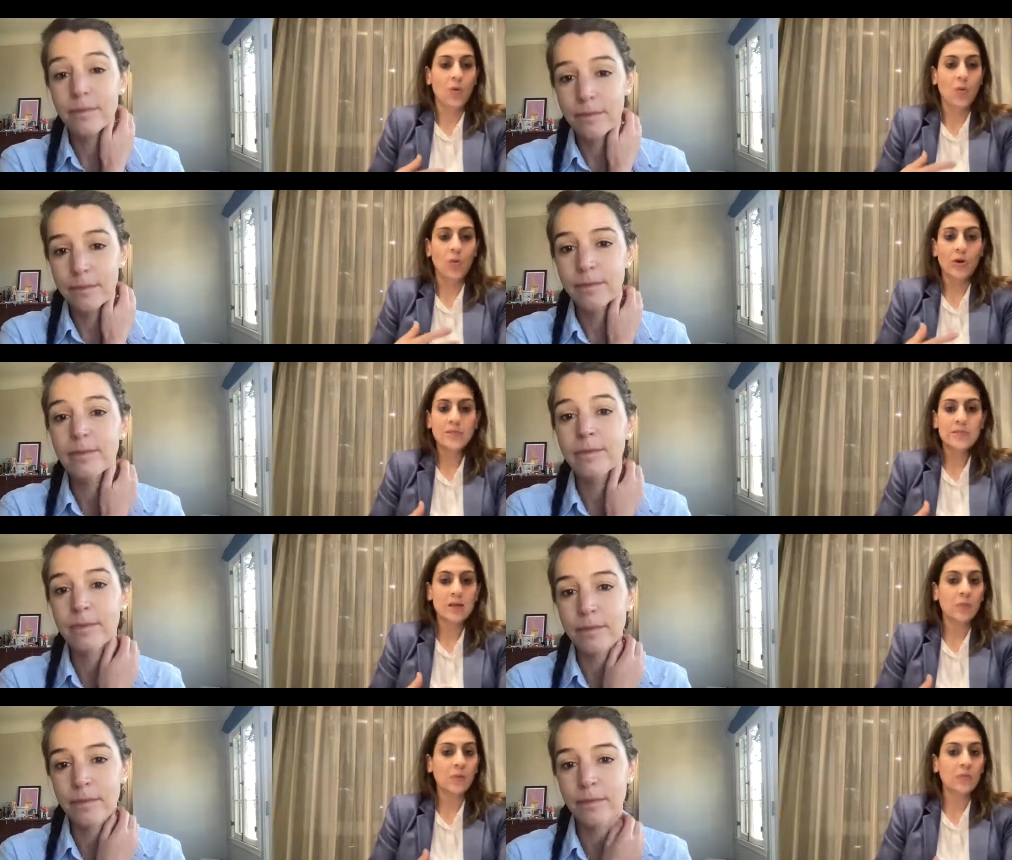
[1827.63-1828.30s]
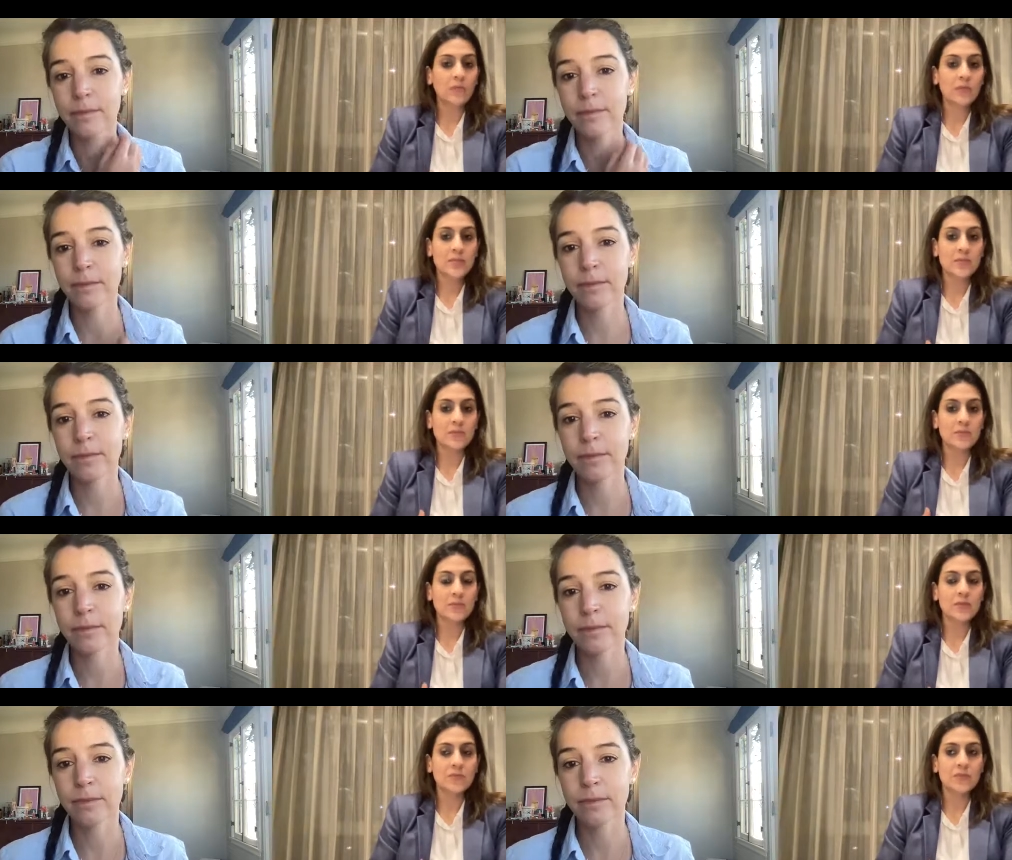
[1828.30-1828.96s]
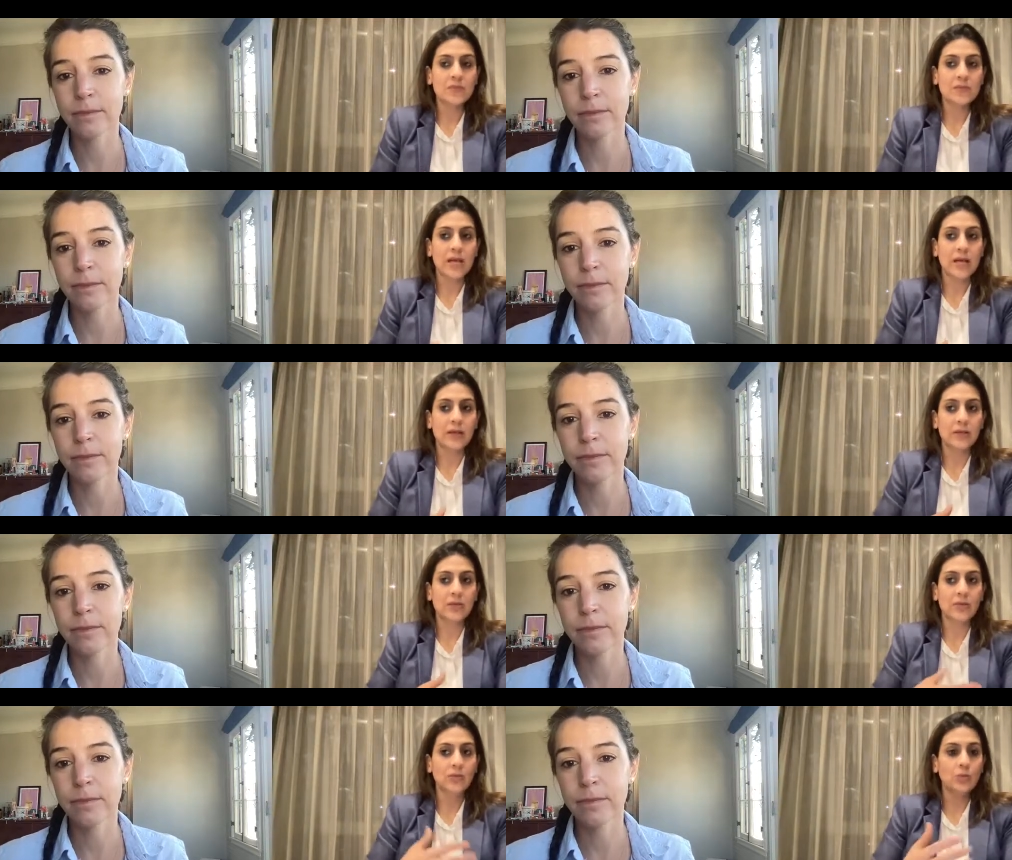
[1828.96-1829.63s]
Speaker 1: What are some of the symptoms
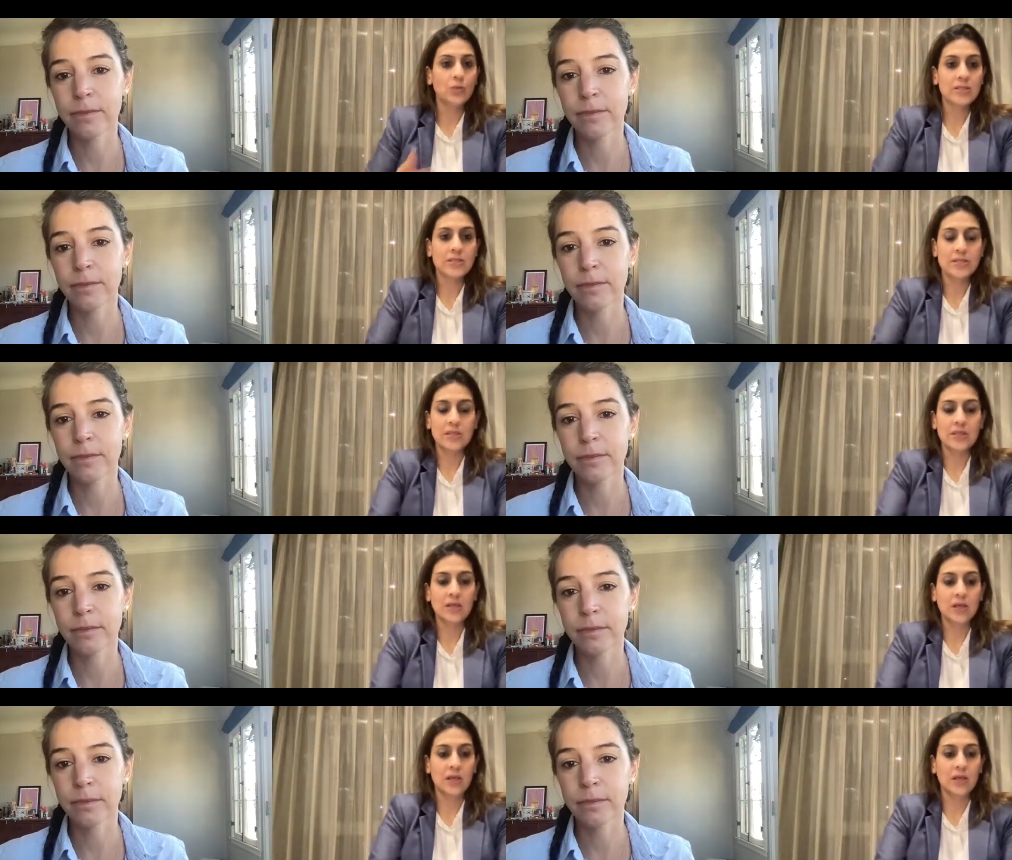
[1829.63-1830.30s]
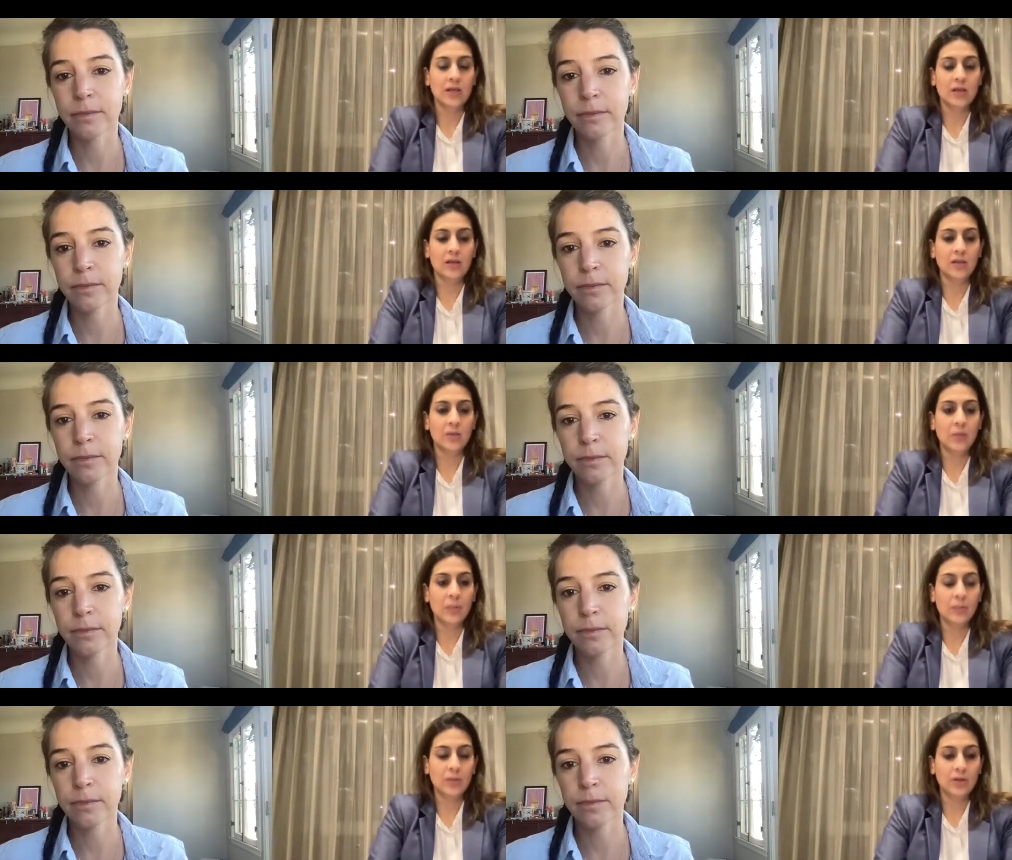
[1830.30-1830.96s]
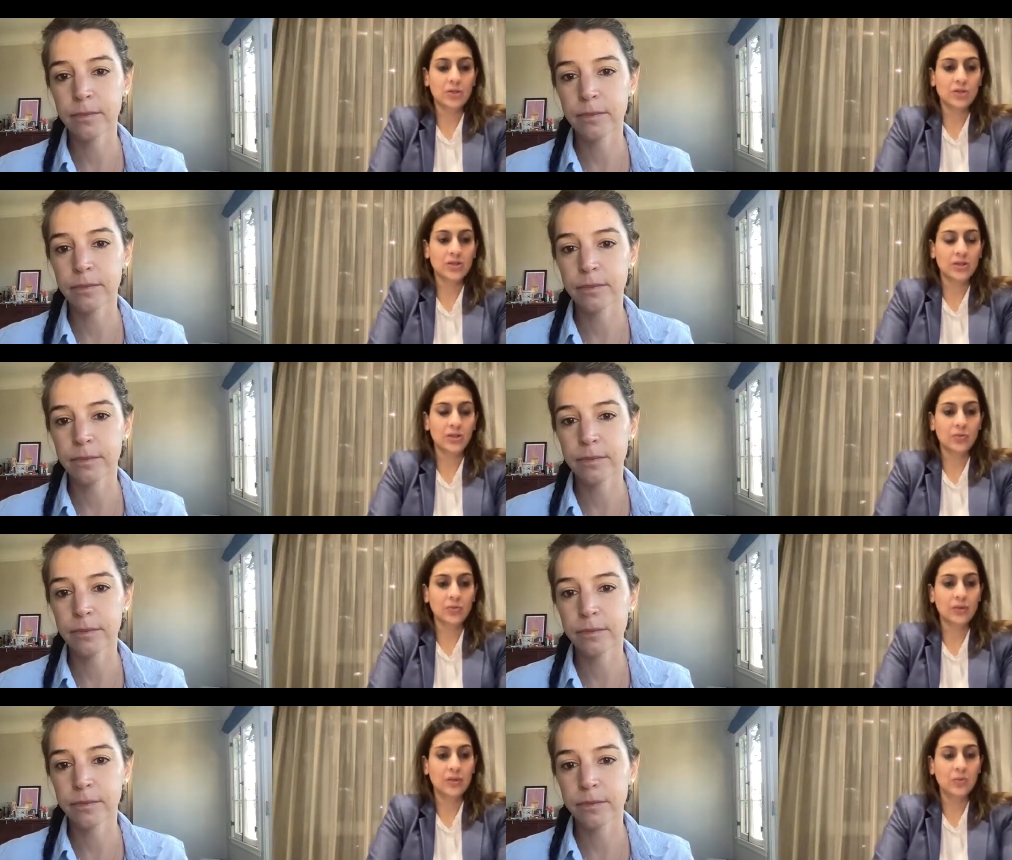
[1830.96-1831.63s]
that you would see in the population
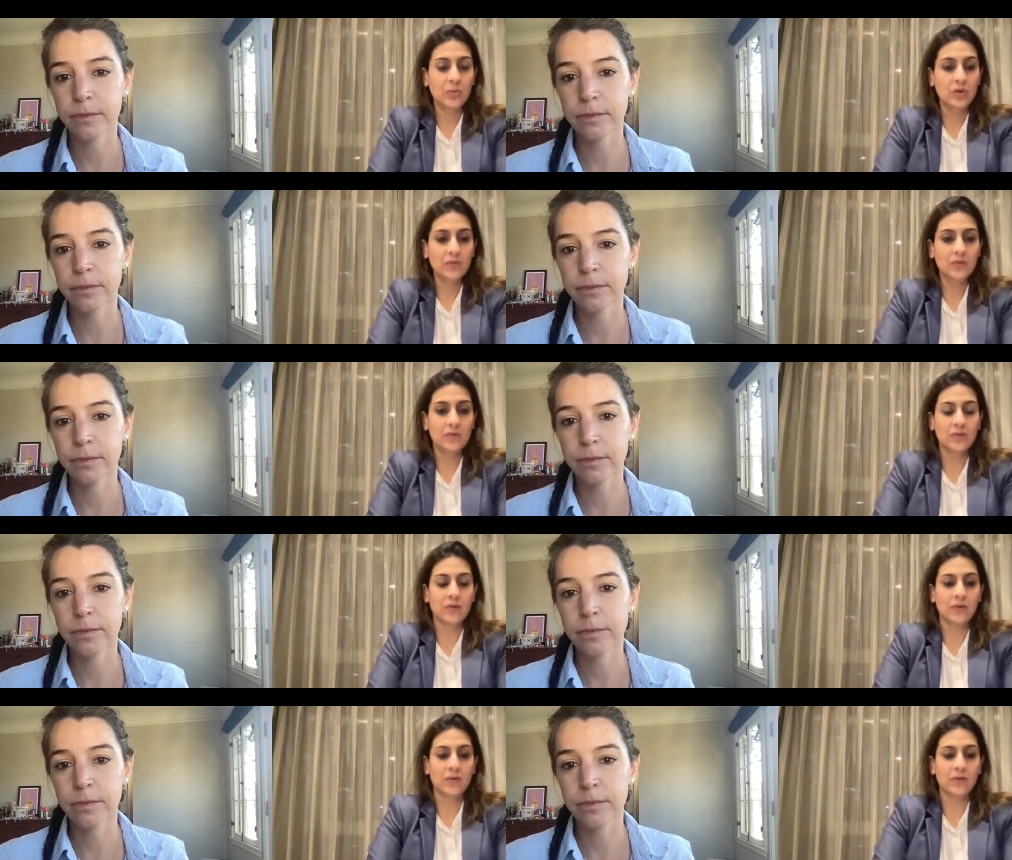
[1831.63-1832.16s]
that you deal with?